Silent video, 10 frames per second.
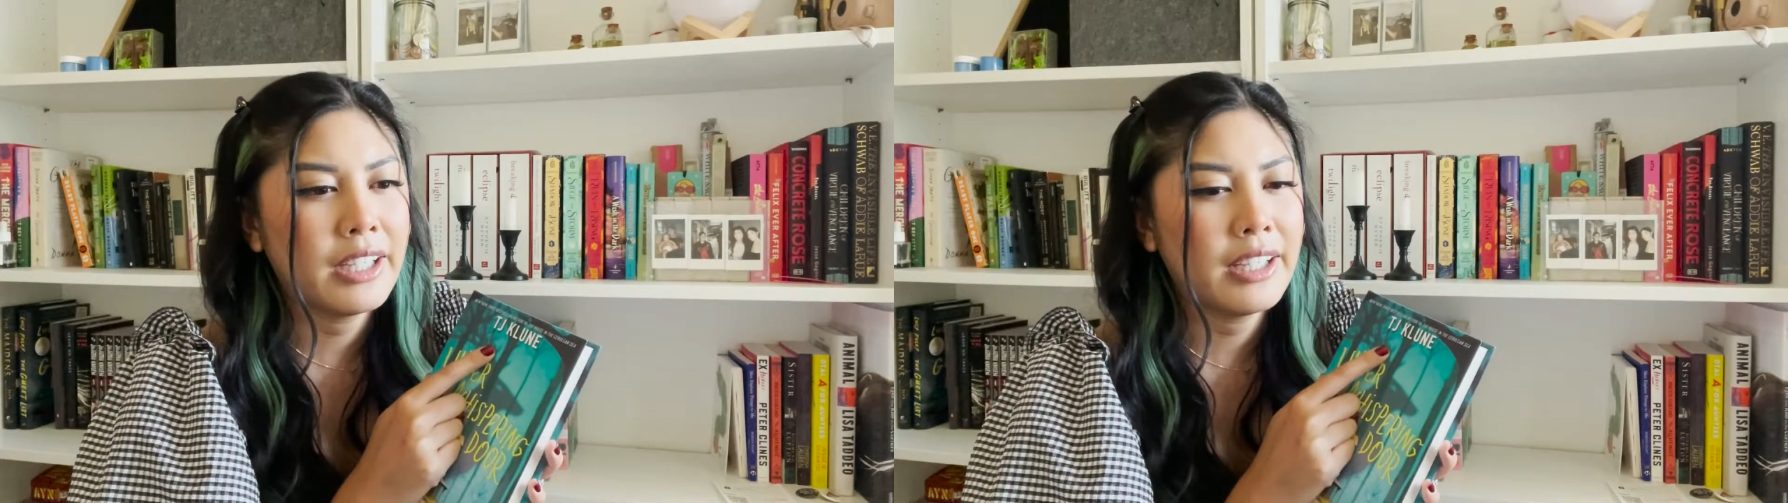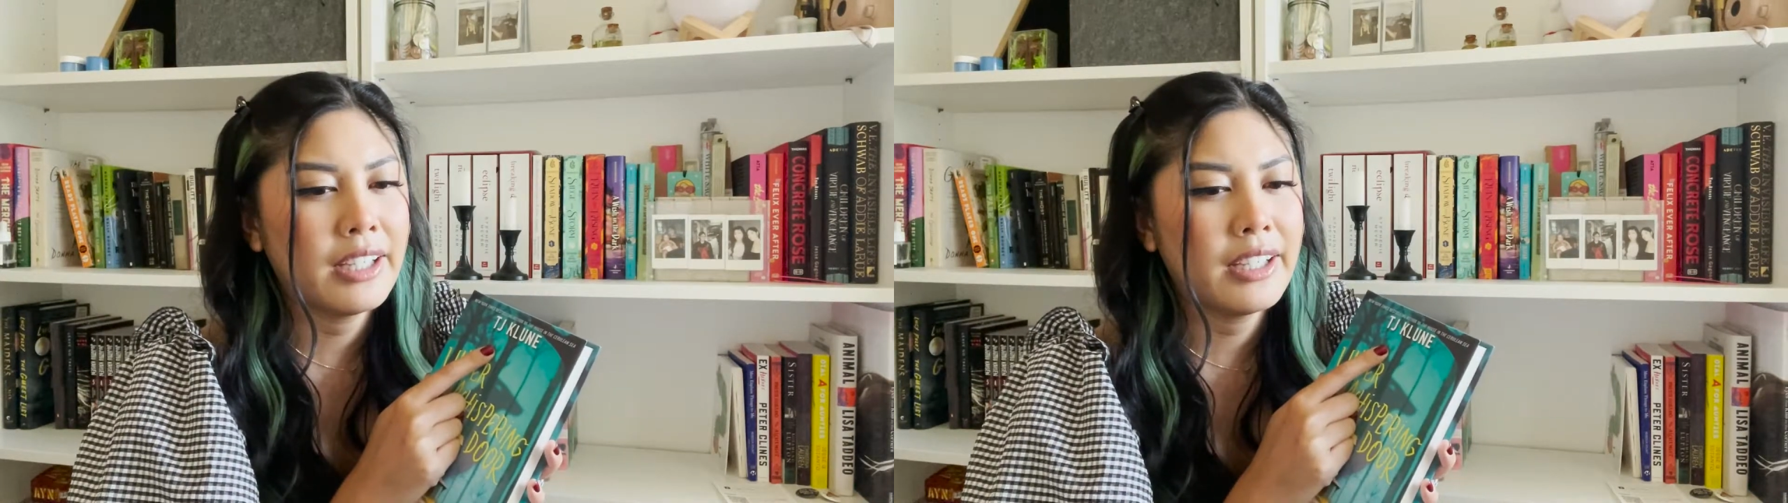
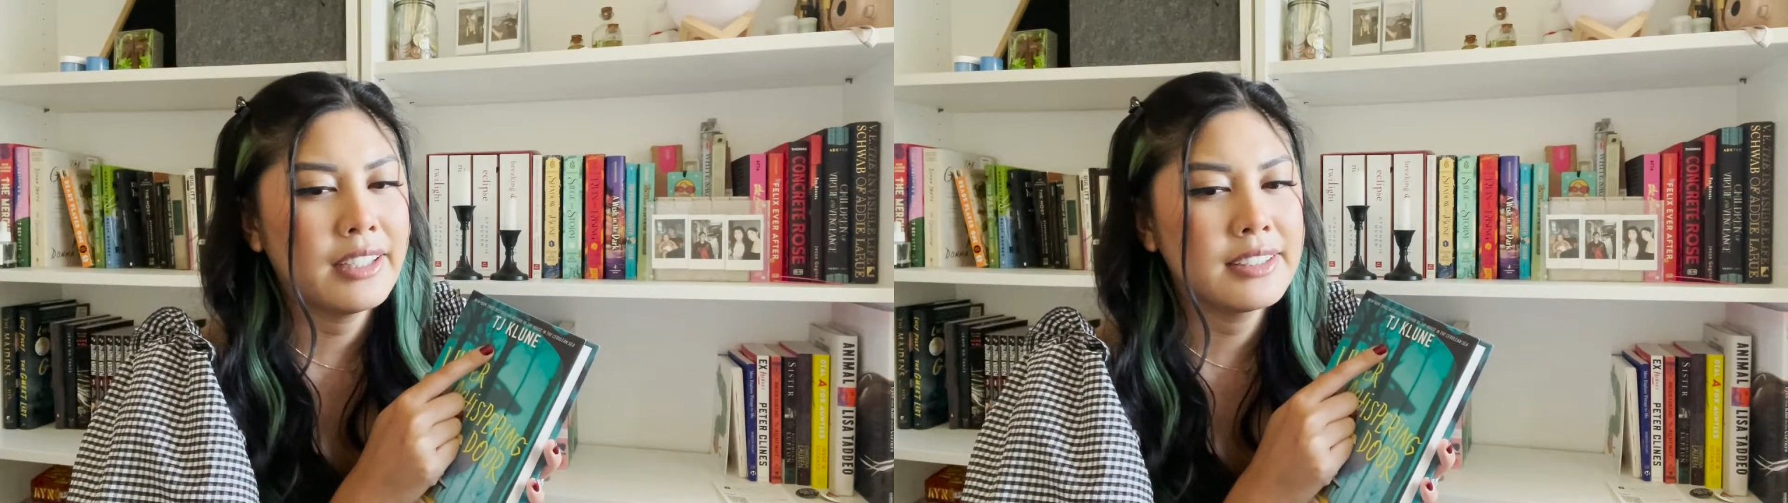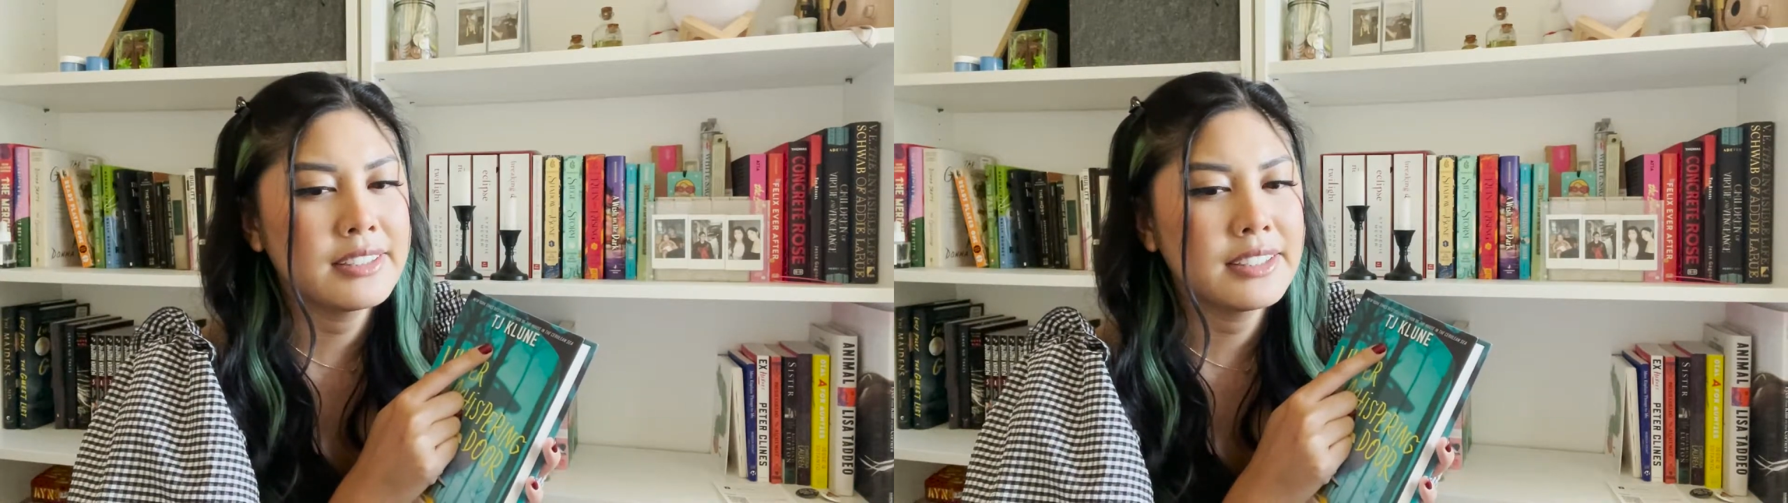
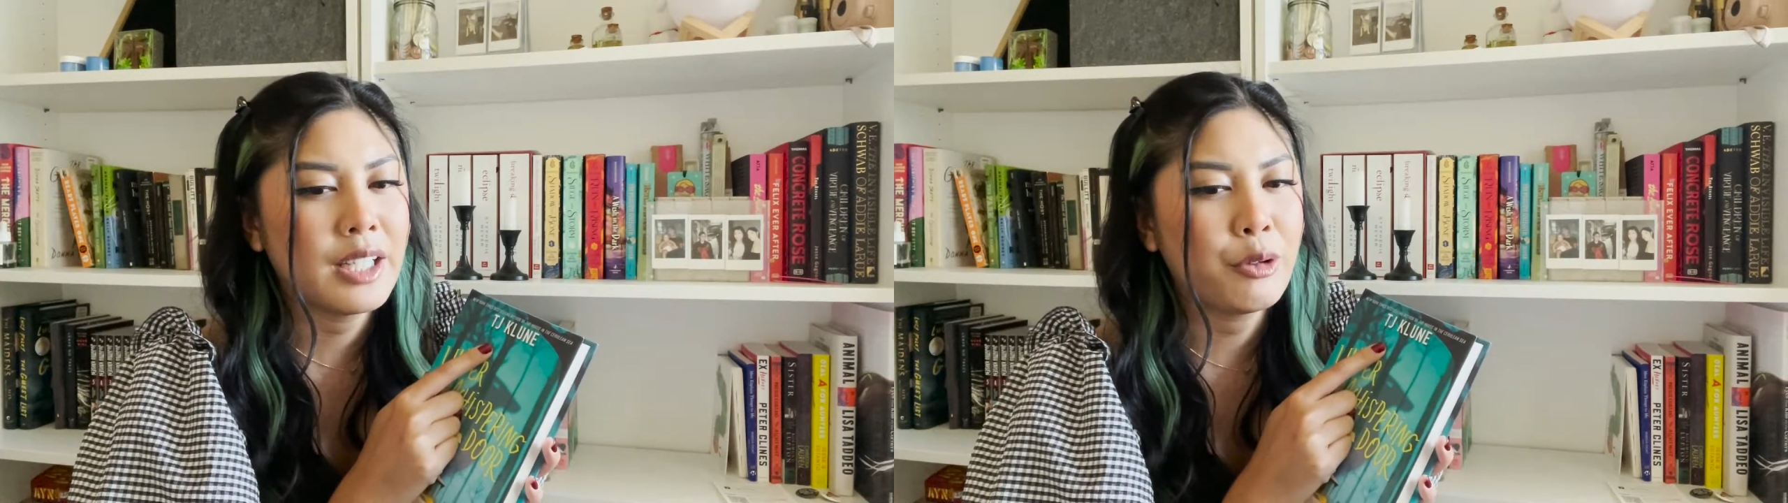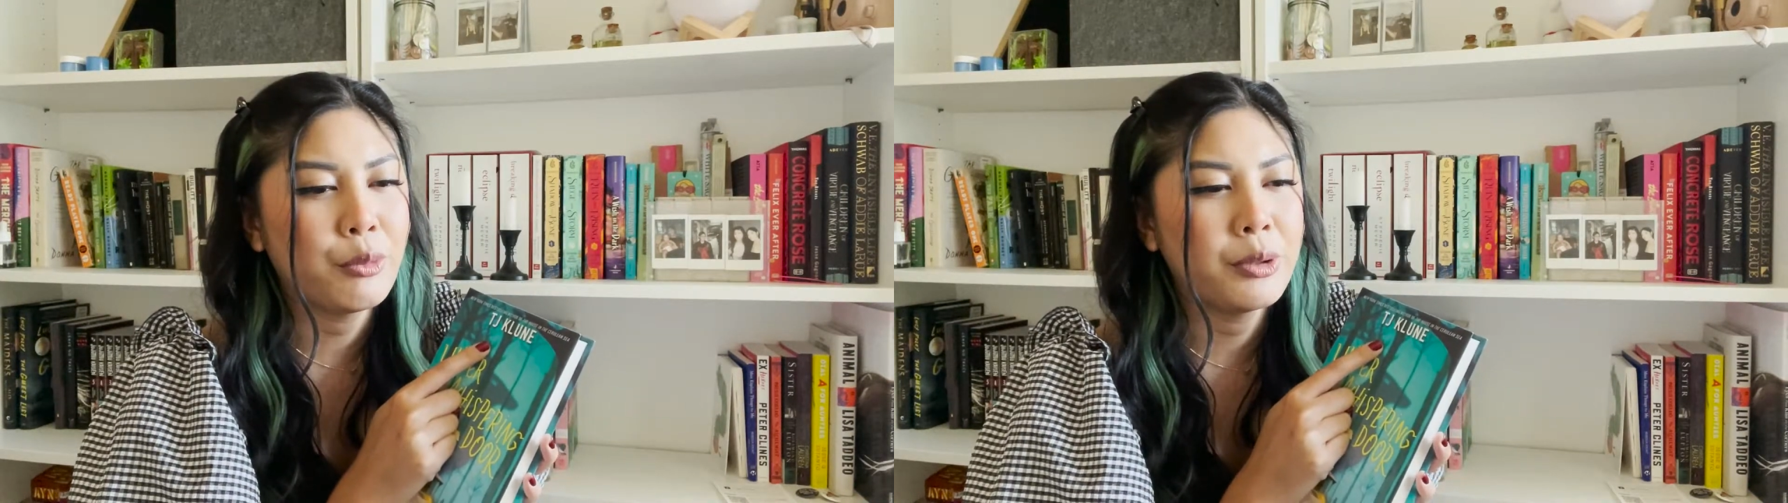as
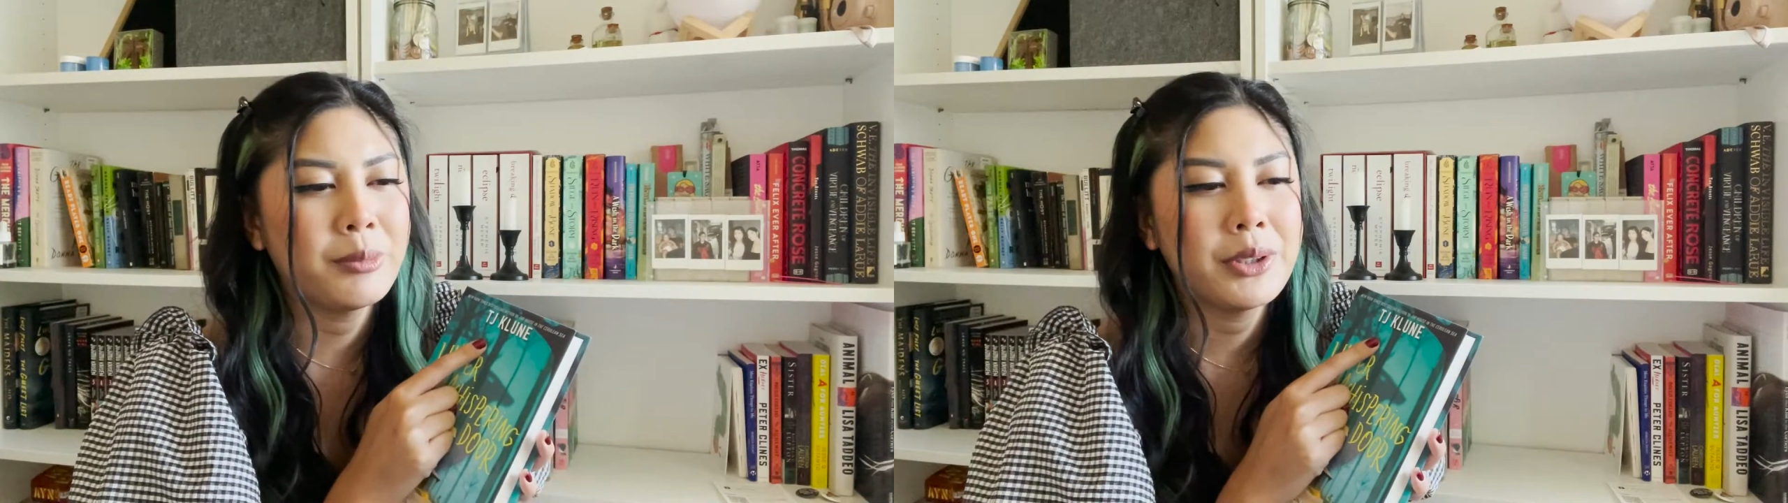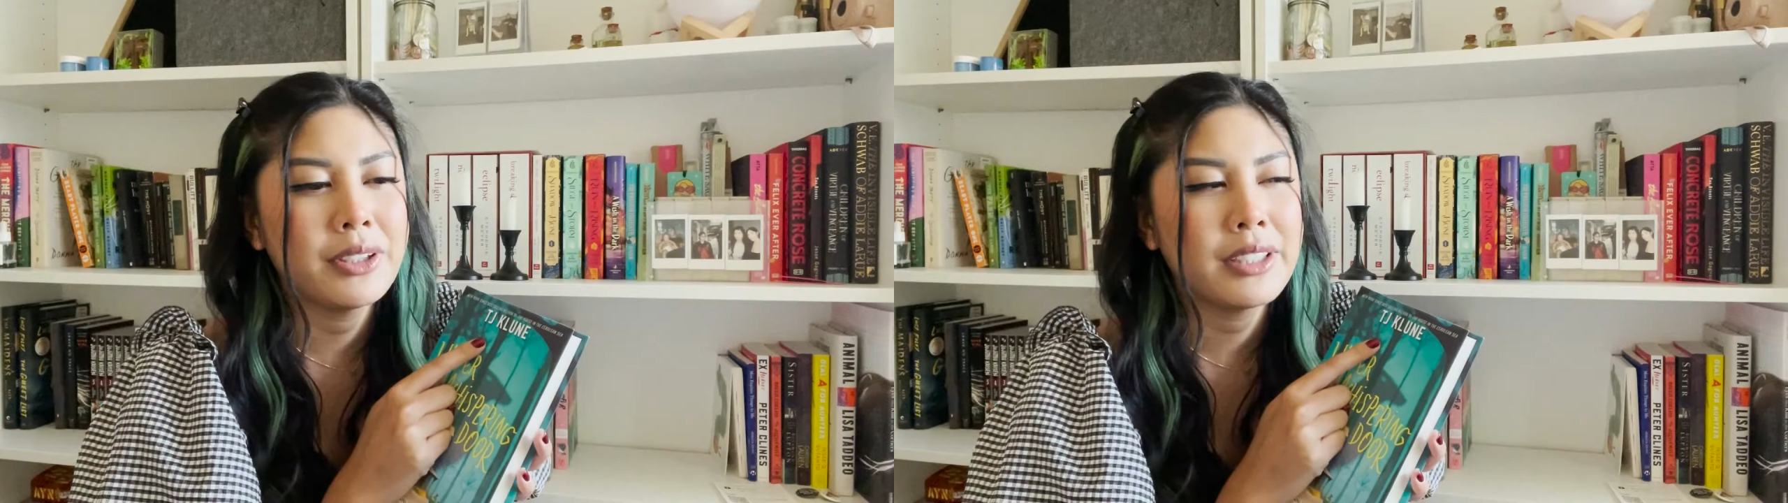that one
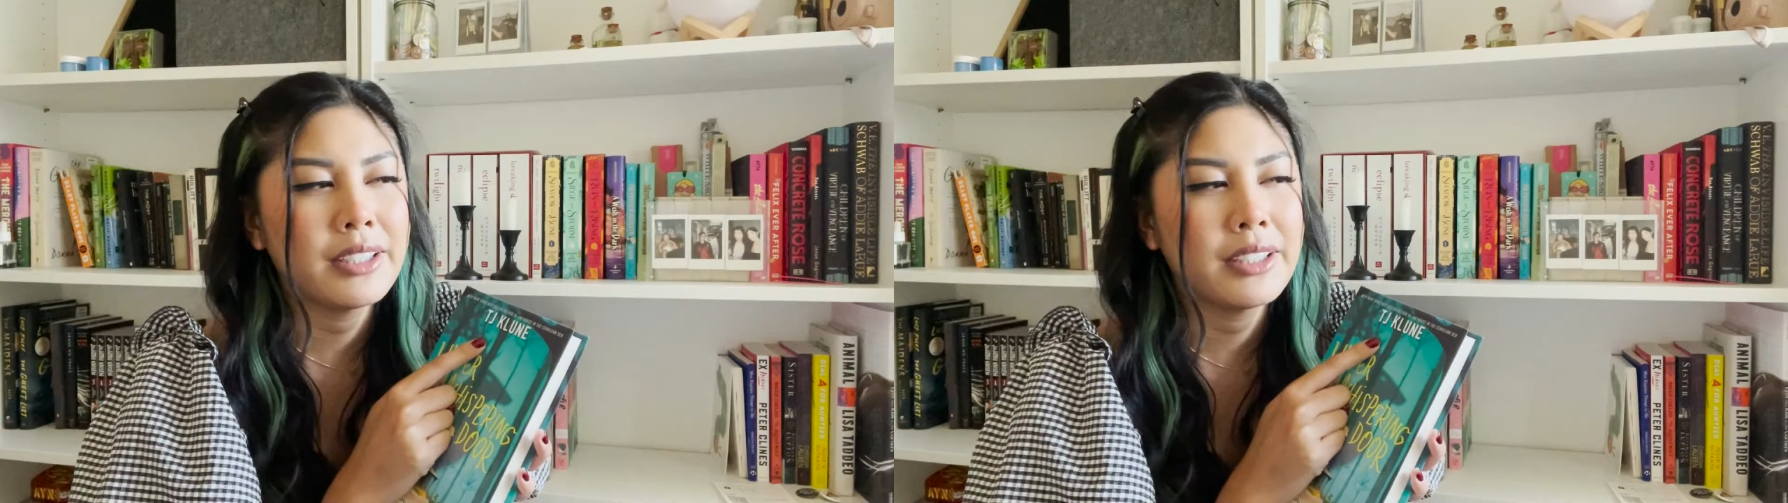book,